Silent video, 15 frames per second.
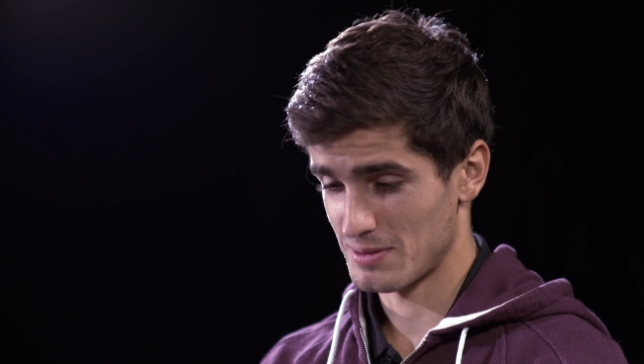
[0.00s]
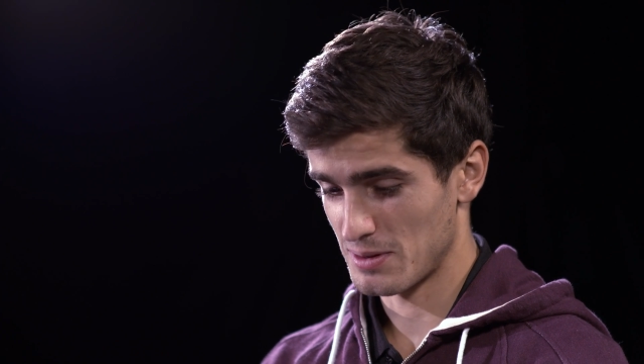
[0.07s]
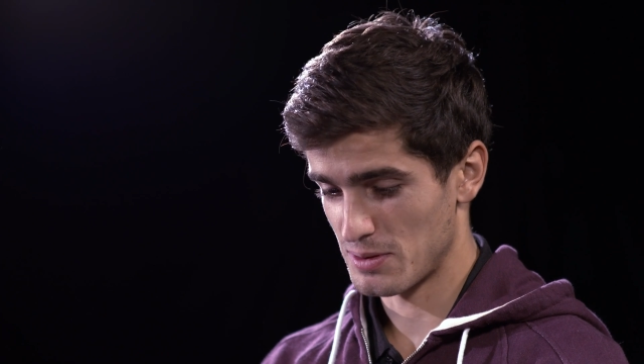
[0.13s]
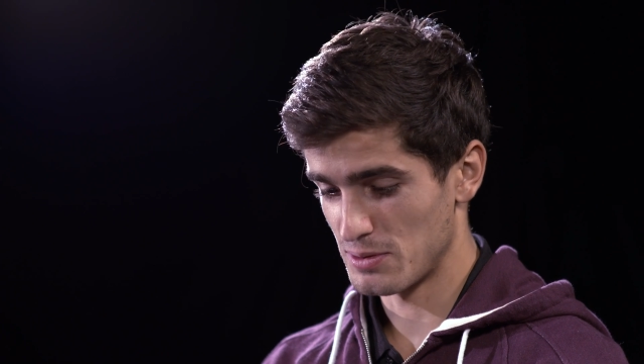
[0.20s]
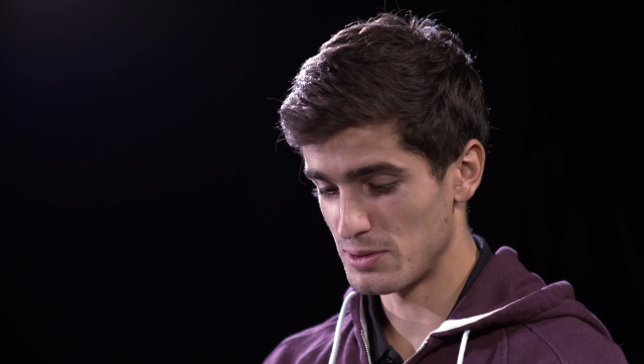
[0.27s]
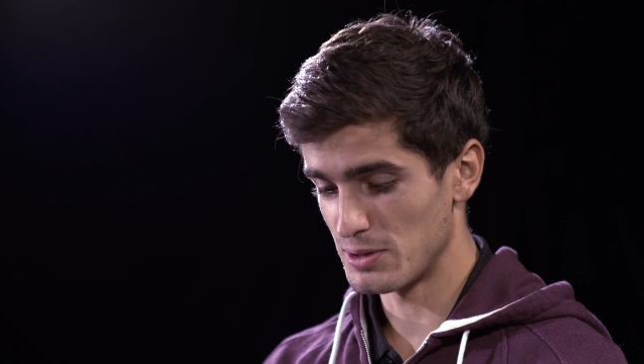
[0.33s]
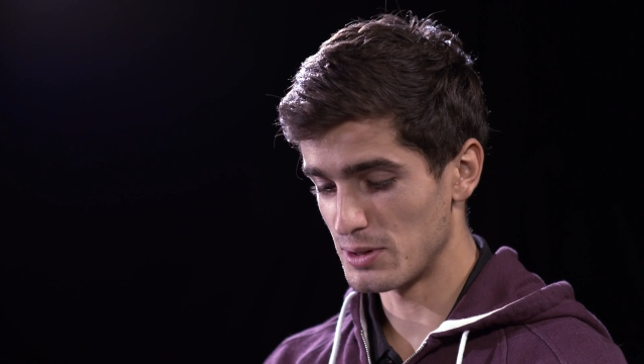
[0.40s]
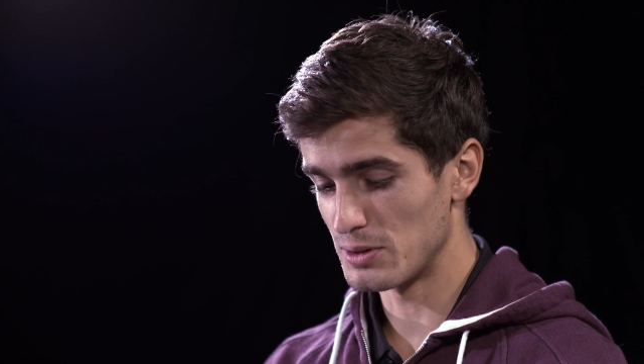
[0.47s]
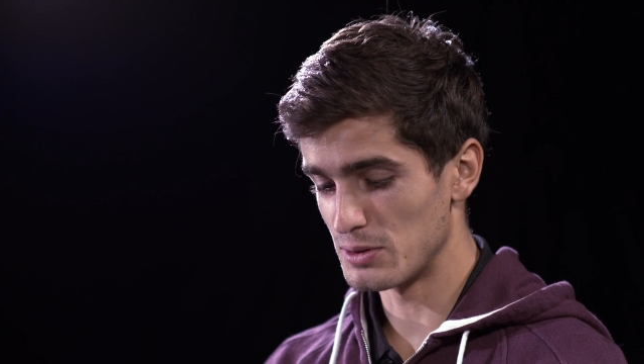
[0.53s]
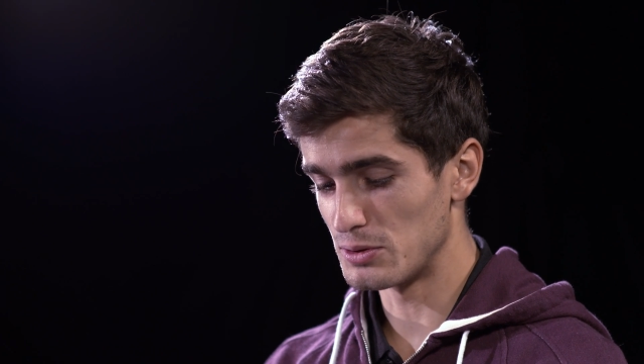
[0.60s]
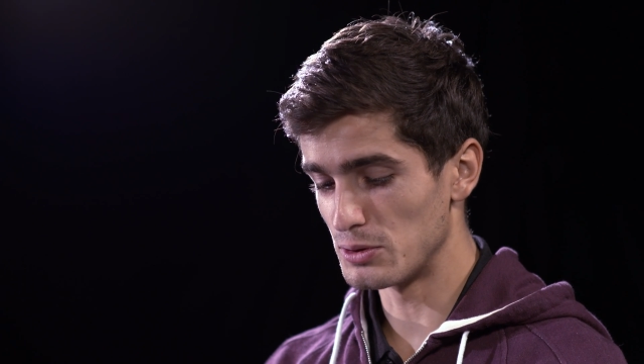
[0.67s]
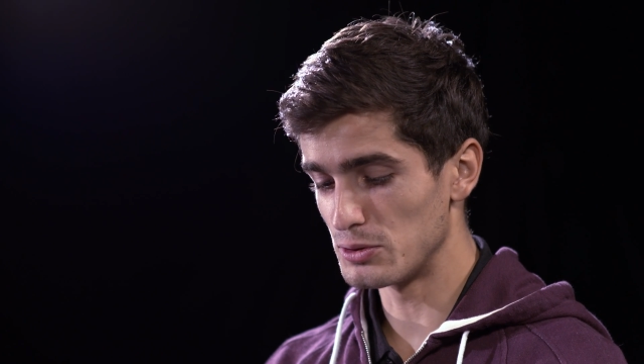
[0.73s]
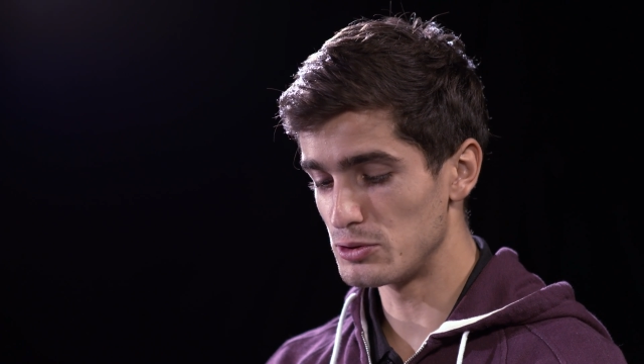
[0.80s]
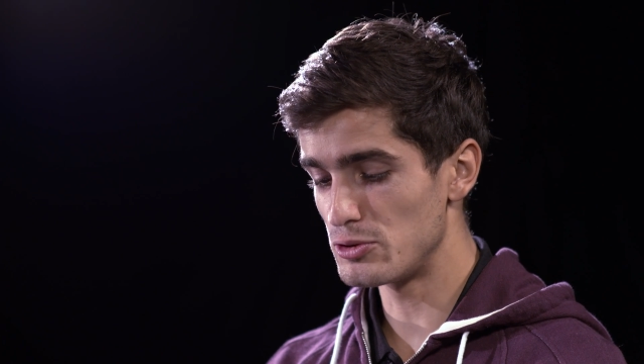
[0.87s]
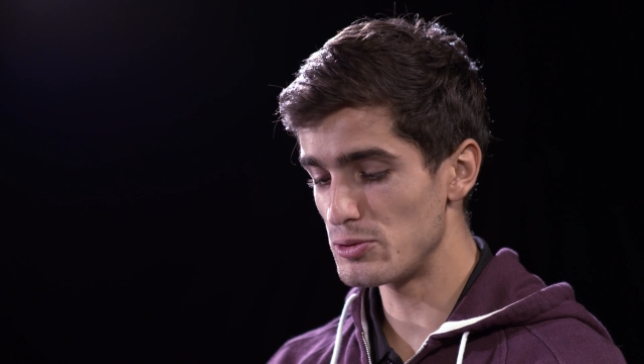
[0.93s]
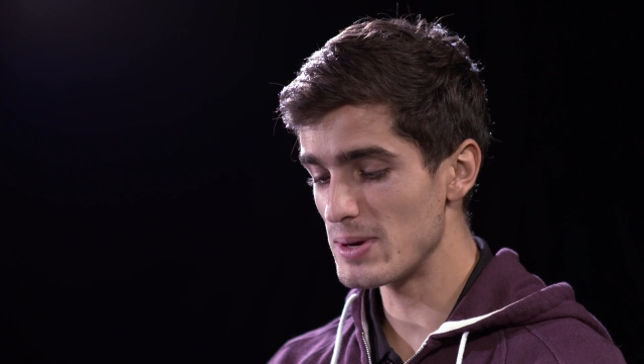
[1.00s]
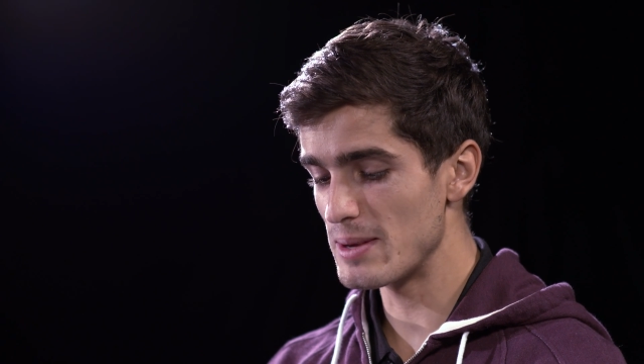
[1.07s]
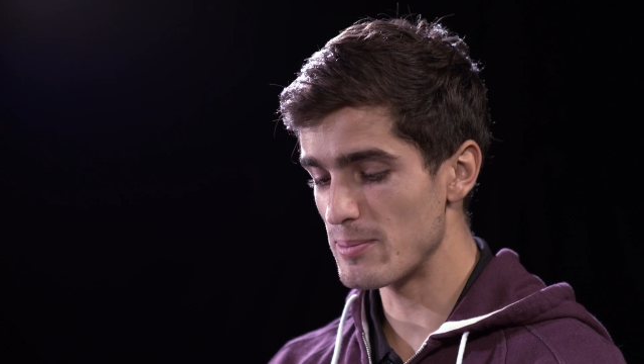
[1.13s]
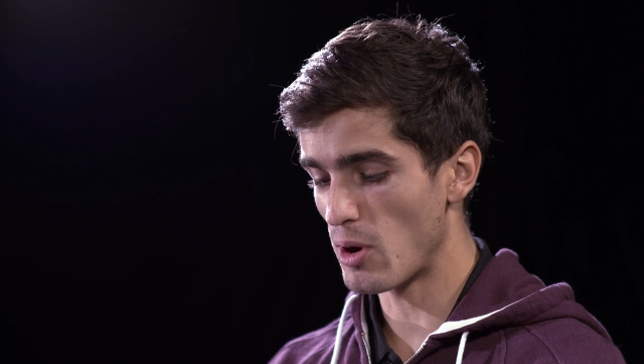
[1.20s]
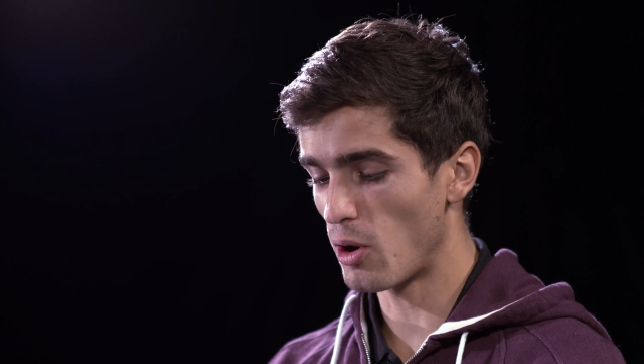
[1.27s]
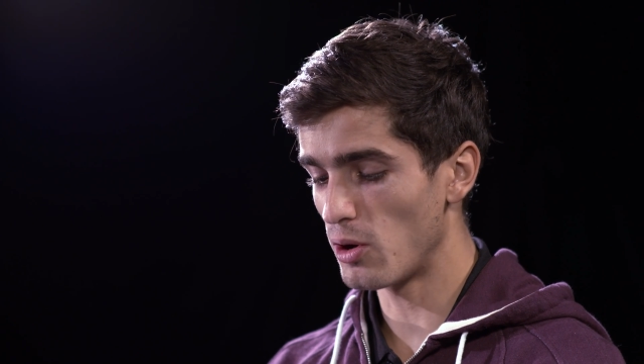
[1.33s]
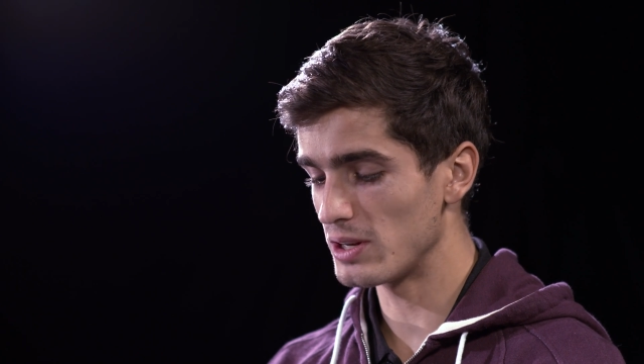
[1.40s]
yes. The, the
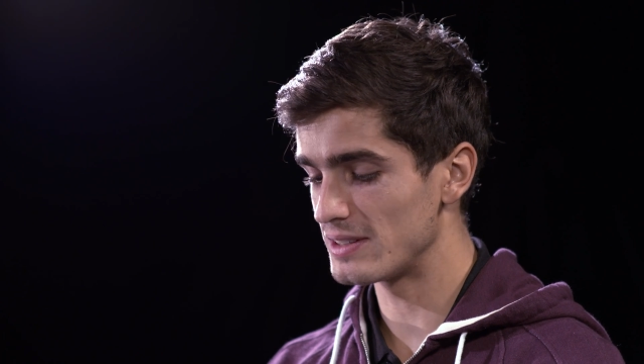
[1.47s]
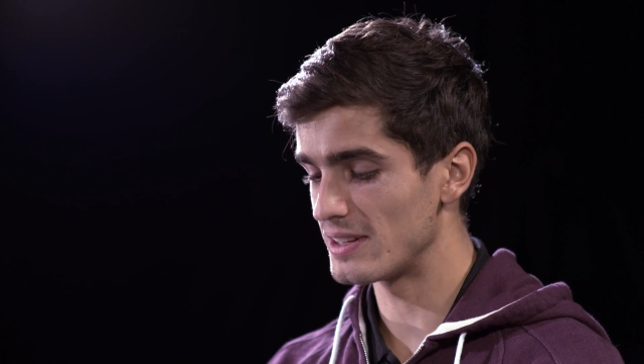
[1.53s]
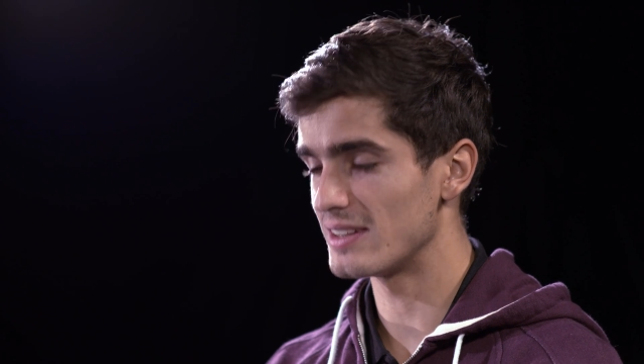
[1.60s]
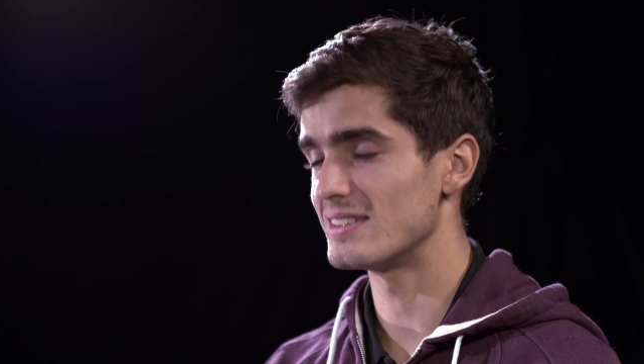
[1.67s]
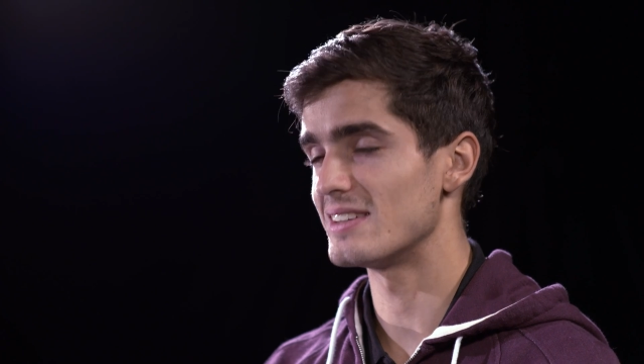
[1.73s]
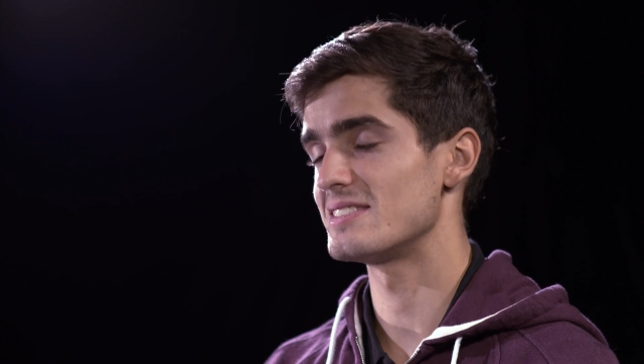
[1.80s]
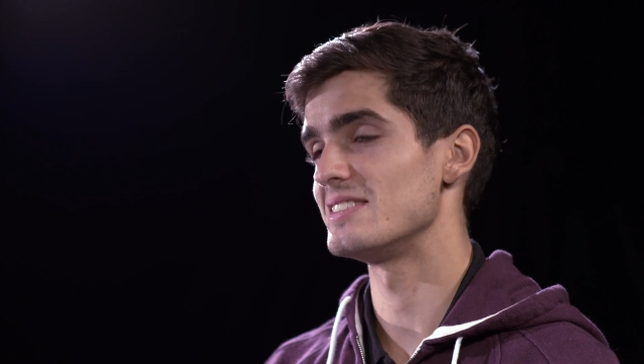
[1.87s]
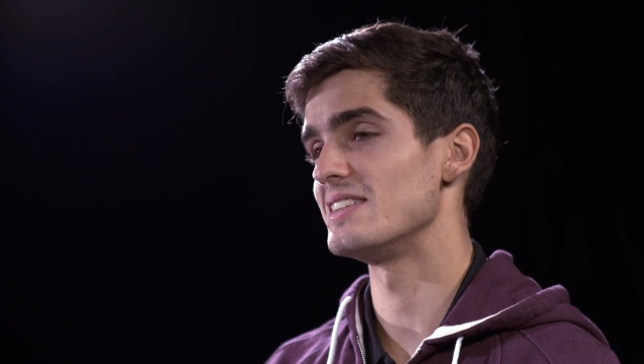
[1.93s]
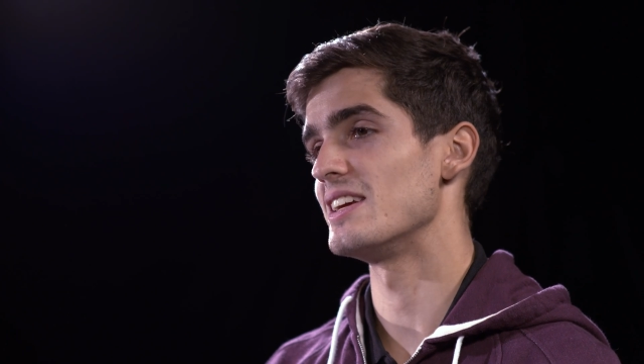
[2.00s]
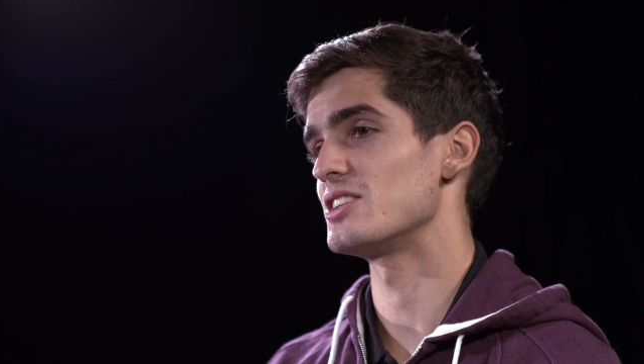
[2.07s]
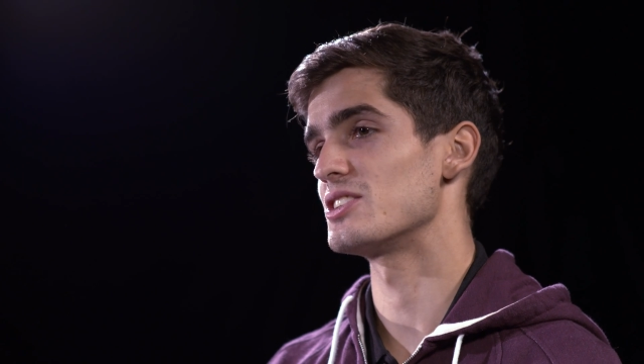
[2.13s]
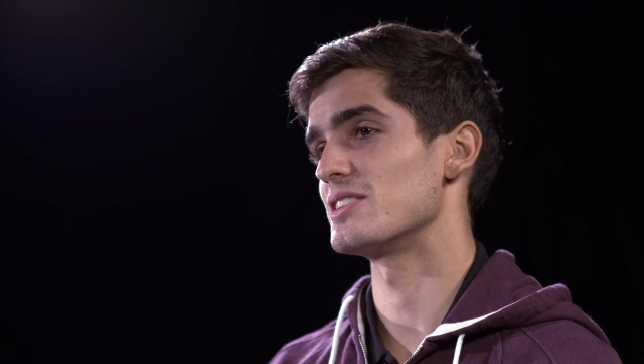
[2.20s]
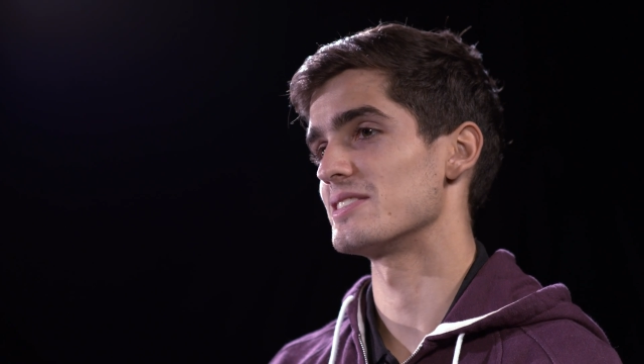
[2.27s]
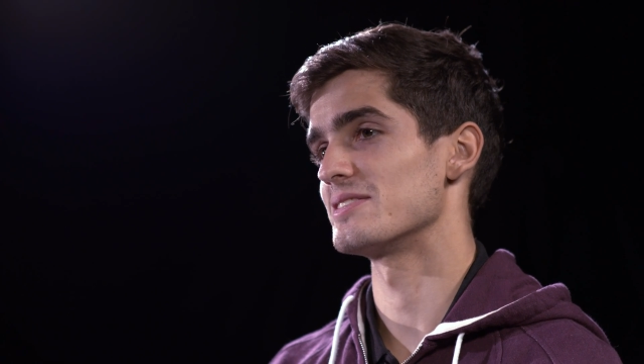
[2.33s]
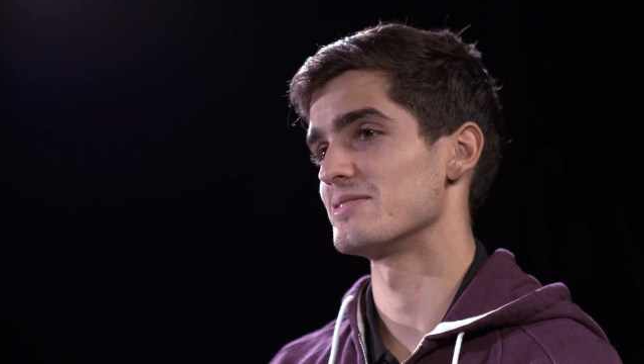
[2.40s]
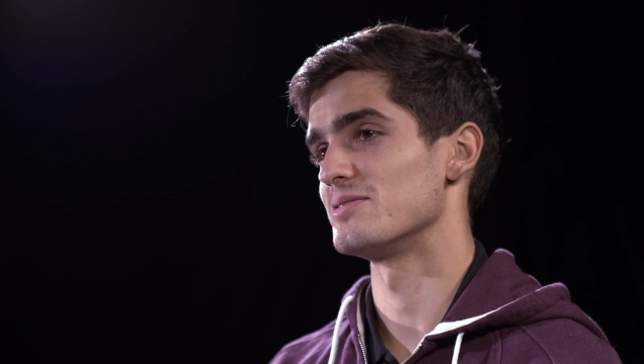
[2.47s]
dream holiday destination.